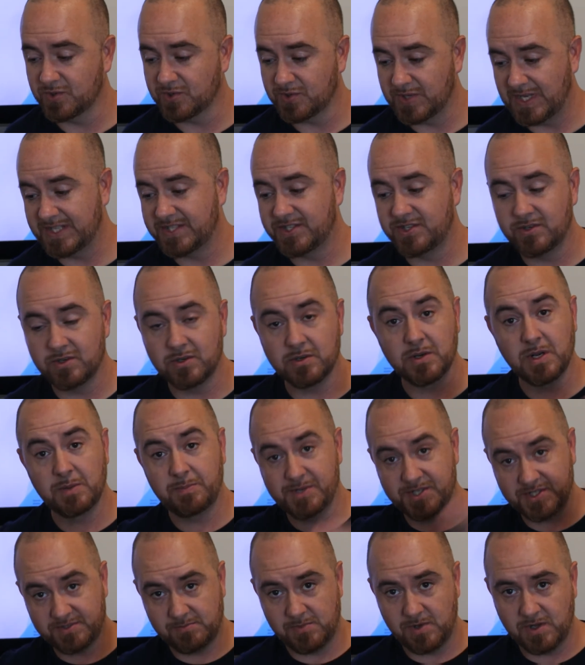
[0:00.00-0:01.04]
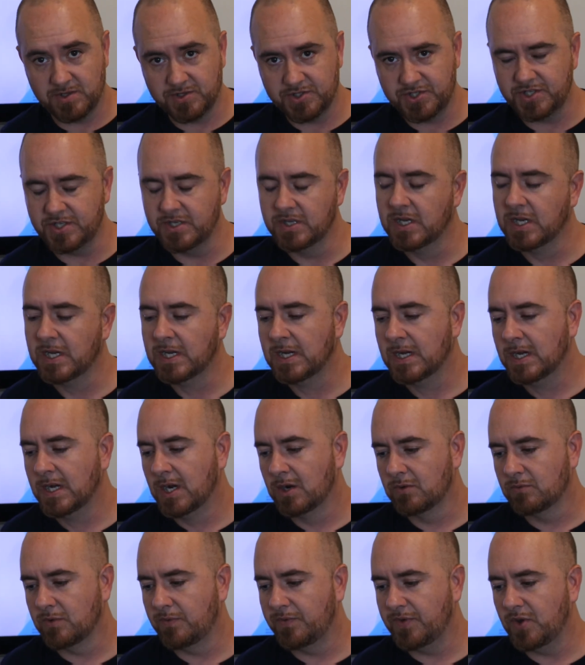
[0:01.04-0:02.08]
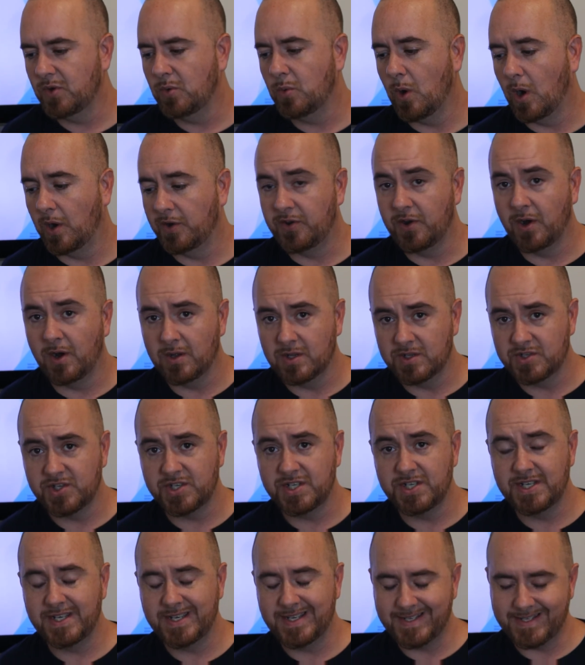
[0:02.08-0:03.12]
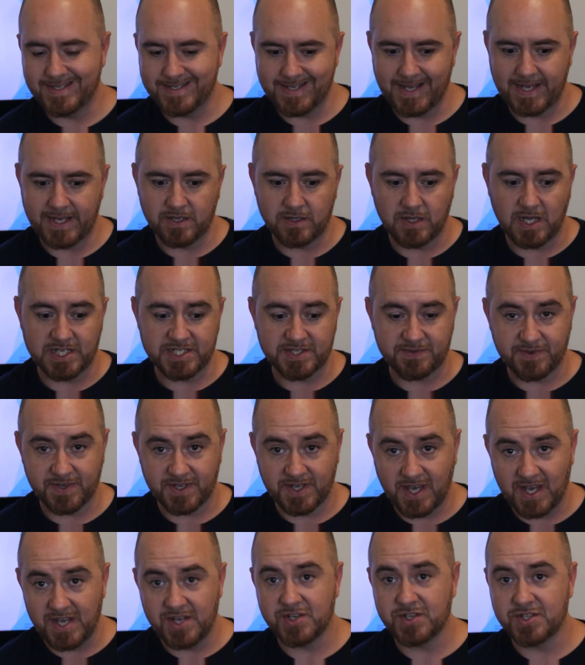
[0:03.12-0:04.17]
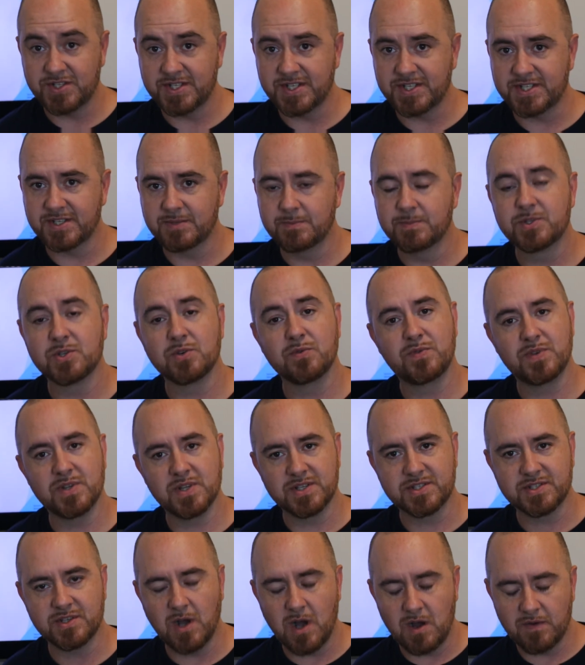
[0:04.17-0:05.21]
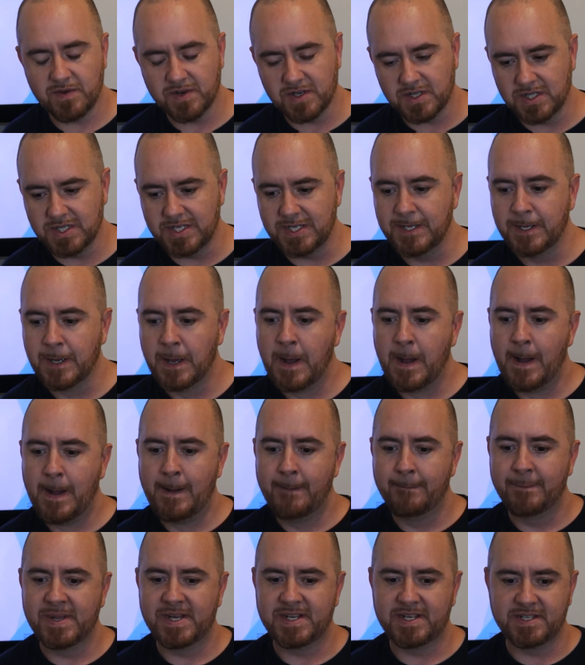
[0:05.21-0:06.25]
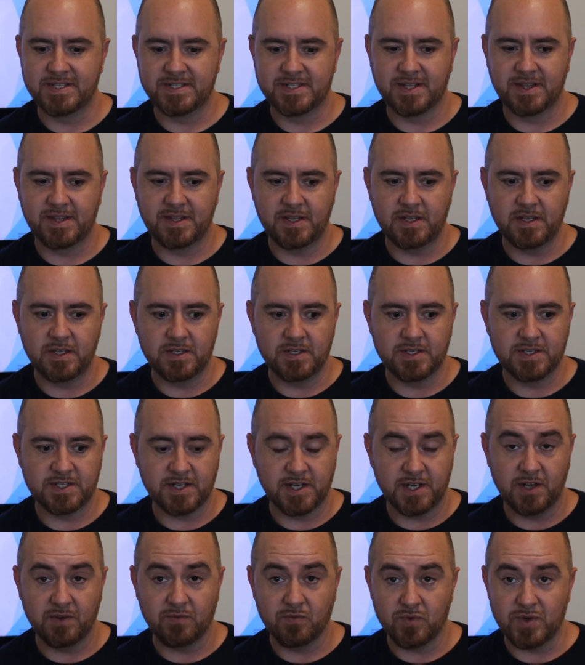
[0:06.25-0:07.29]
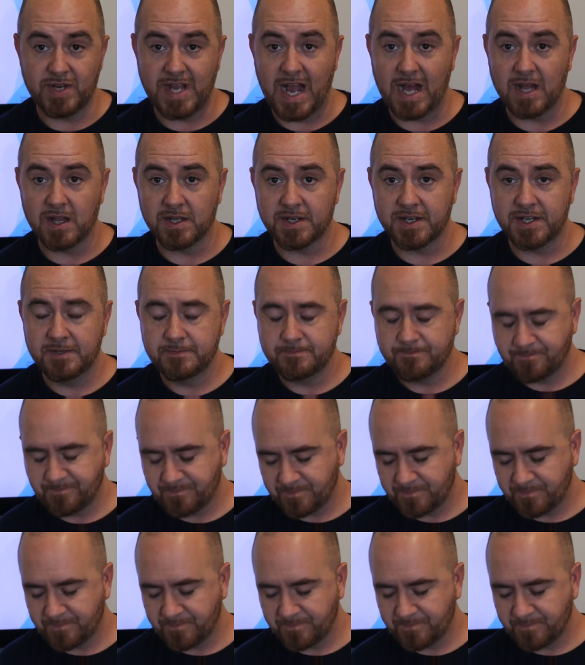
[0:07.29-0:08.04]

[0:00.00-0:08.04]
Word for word: So that's your epistemology review. Ontology is a classification system, so philosophically, it is the study of reality